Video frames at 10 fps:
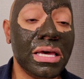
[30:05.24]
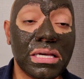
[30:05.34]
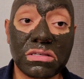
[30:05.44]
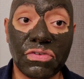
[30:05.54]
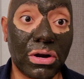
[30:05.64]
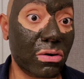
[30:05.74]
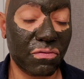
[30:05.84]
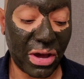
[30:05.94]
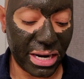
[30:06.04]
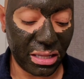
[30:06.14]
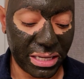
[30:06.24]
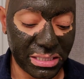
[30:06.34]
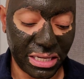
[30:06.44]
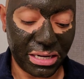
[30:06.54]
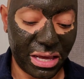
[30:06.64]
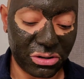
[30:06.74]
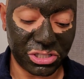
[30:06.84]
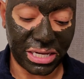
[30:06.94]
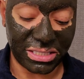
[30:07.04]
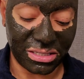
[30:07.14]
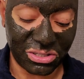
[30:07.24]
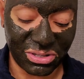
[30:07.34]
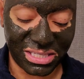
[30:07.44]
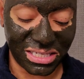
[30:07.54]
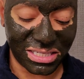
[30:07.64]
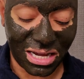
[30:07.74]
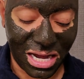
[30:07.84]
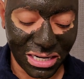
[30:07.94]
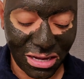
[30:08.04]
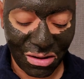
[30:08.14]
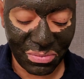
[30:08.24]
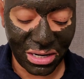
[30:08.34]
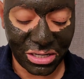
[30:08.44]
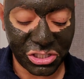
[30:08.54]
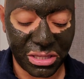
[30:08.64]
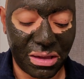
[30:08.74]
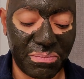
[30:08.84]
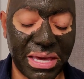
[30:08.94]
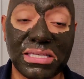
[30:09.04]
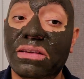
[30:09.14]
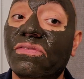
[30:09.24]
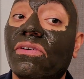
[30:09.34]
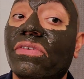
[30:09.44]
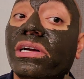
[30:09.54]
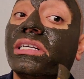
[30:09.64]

is very revitalizing and energizing. So it's this odd combination that makes it feel very